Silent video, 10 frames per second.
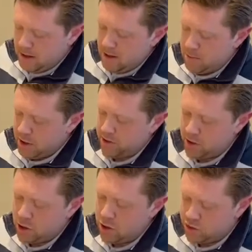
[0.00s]
because of the
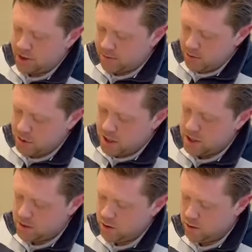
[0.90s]
contrast between the
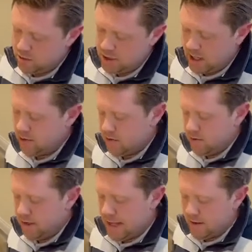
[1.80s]
two sections of
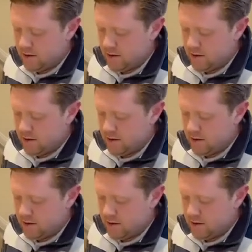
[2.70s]
leather.